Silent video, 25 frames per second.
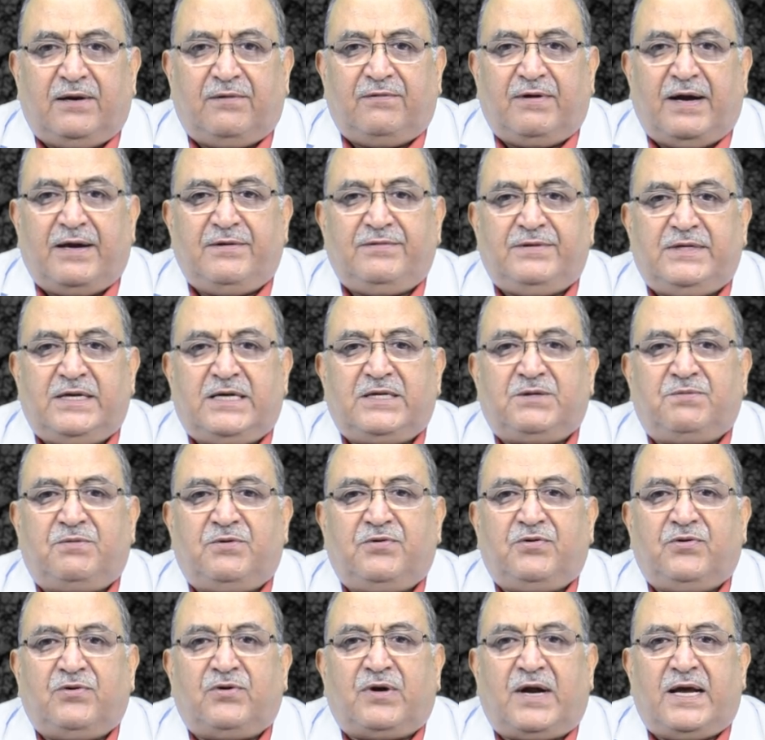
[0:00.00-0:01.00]
five years
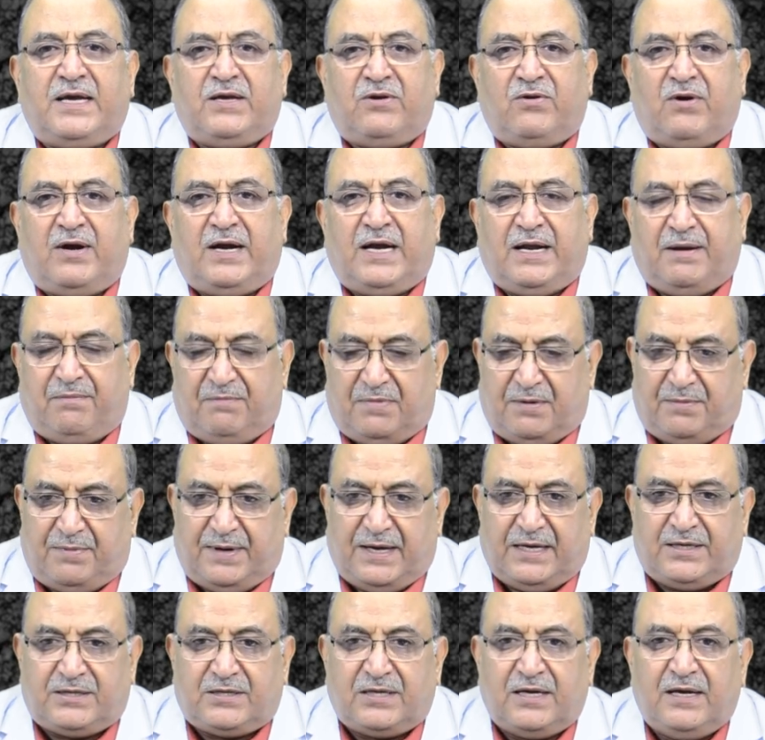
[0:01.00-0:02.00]
before I joined
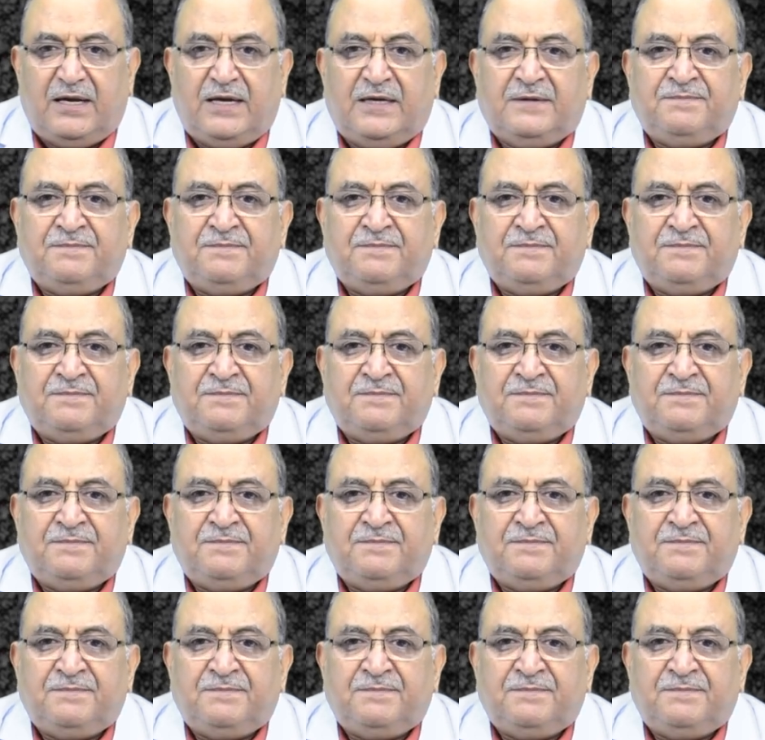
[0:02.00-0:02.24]
MBBS.